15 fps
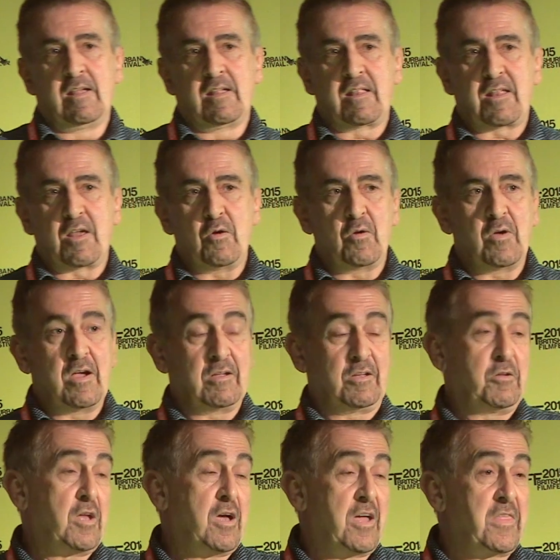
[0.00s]
So,
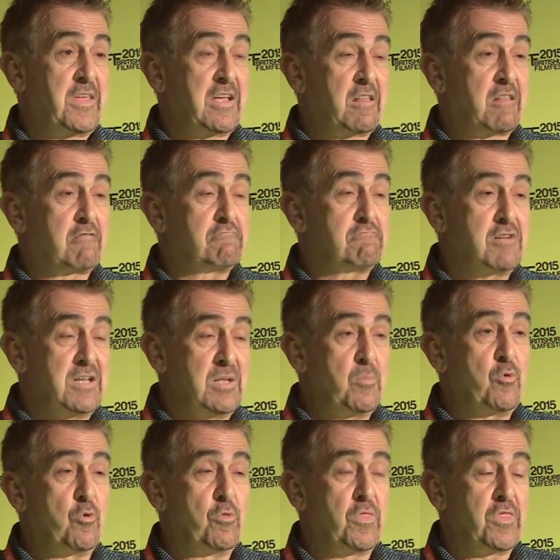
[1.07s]
I think it's a really
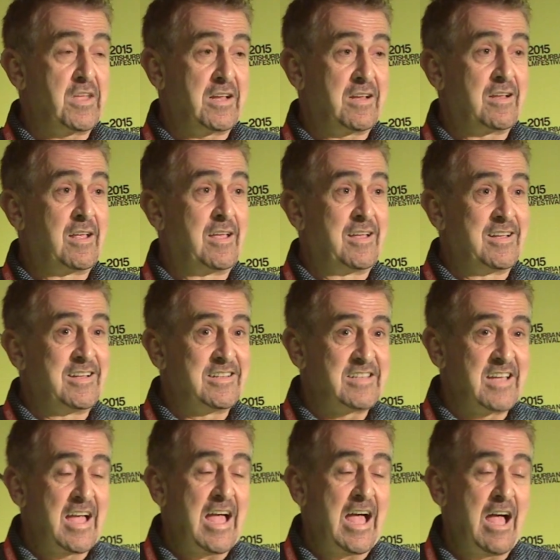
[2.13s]
important thing
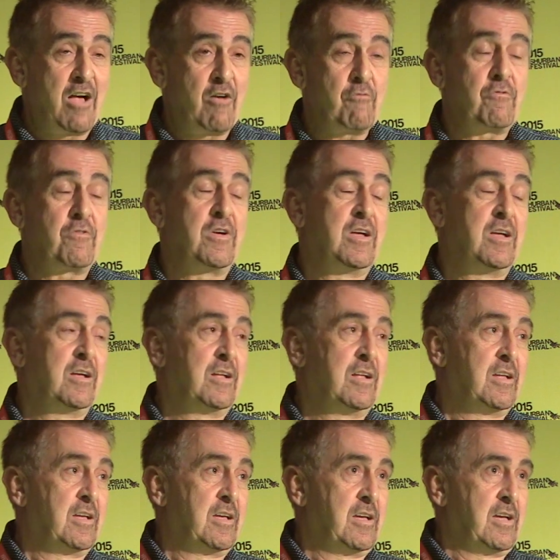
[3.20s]
to have.
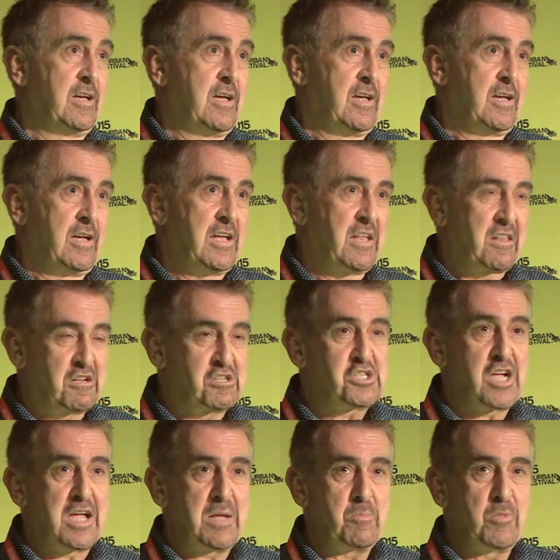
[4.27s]
It's a
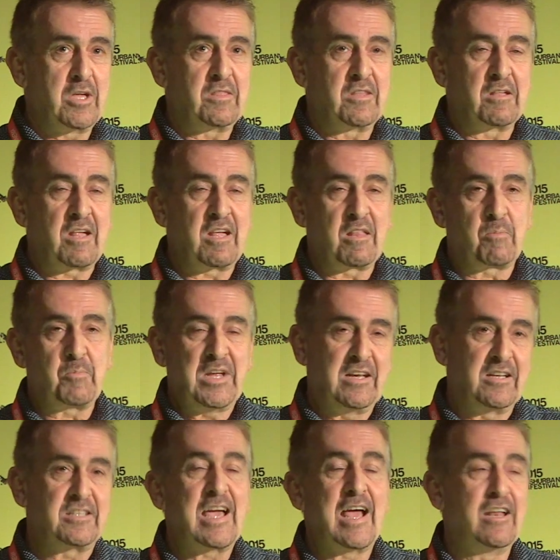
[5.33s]
shame that there has been
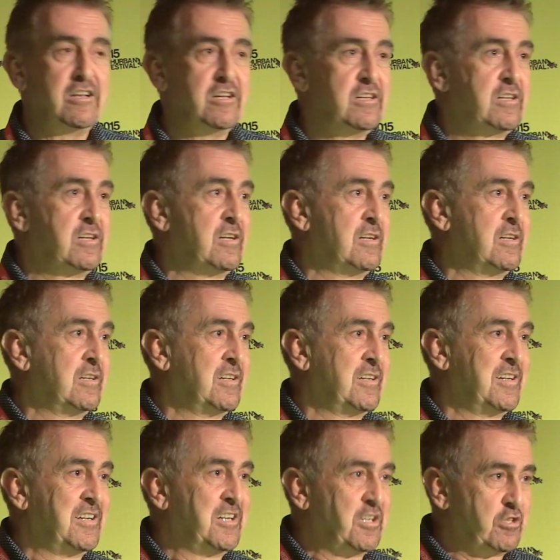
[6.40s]
a talent
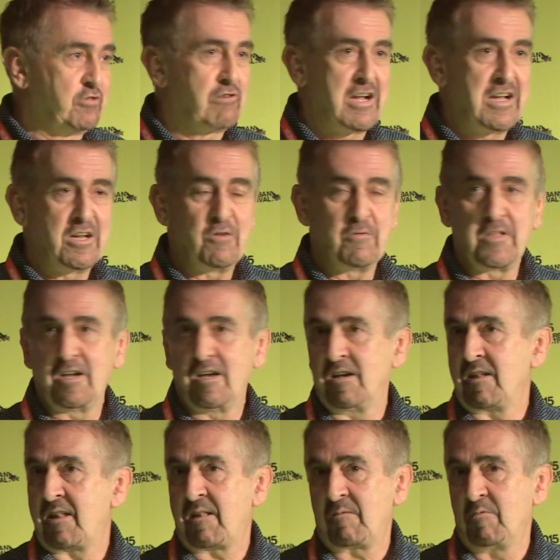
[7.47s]
drain over the
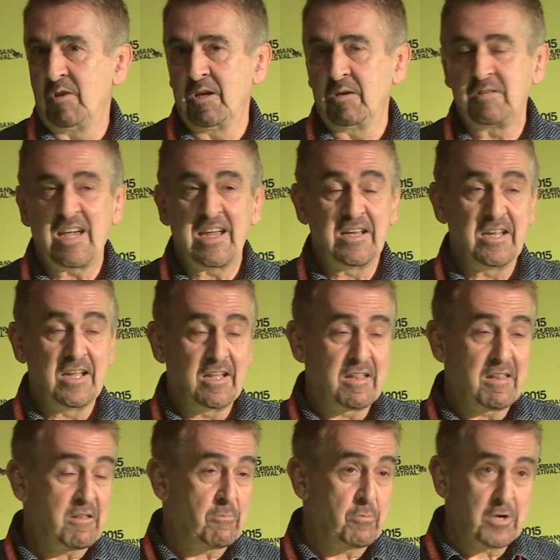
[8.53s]
last, 10
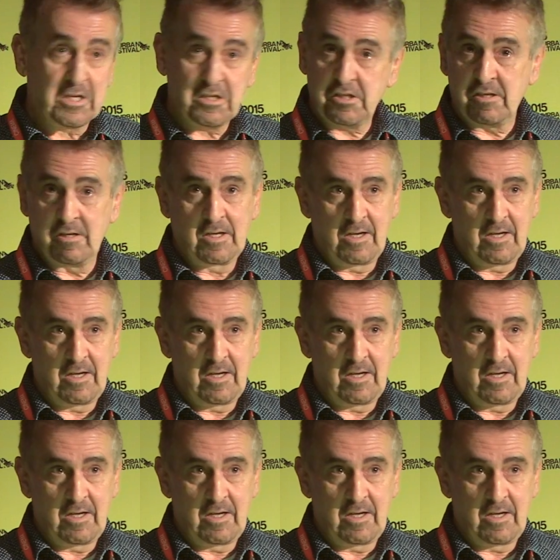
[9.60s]
years, of which